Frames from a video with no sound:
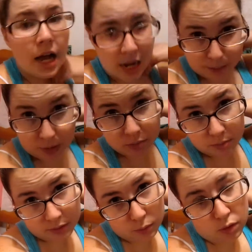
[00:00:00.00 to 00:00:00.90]
I
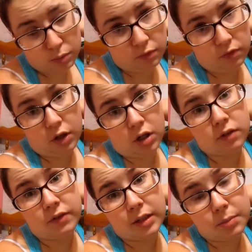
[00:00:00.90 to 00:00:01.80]
probably won't
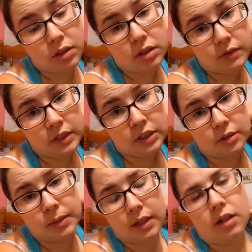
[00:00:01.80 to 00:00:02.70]
vlog very much of it
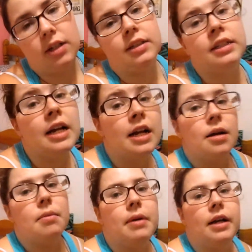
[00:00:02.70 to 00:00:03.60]
just because
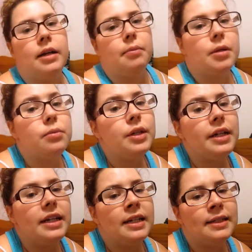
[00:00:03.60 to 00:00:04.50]
my
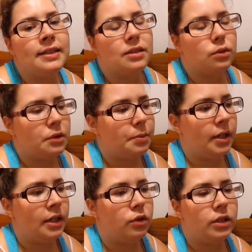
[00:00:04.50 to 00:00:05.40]
memory is
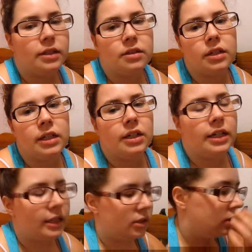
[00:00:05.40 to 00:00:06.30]
being really sucky right
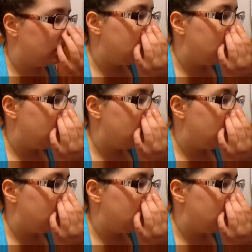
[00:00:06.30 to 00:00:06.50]
now.